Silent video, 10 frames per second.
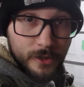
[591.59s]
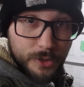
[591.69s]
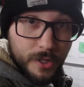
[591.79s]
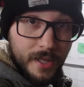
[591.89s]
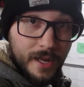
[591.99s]
I'll
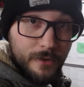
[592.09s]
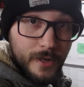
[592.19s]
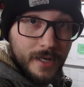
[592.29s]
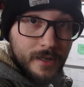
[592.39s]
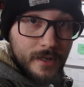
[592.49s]
show you that
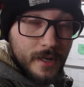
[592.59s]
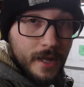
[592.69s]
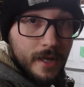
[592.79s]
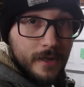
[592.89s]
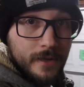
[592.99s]
quick,
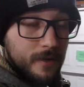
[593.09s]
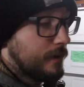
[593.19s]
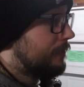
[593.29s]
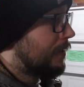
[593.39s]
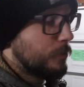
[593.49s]
and
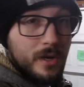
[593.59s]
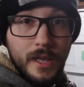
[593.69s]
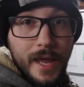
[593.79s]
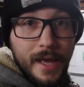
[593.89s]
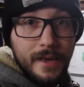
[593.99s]
I
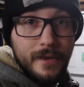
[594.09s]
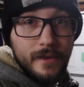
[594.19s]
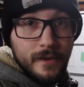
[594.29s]
will add,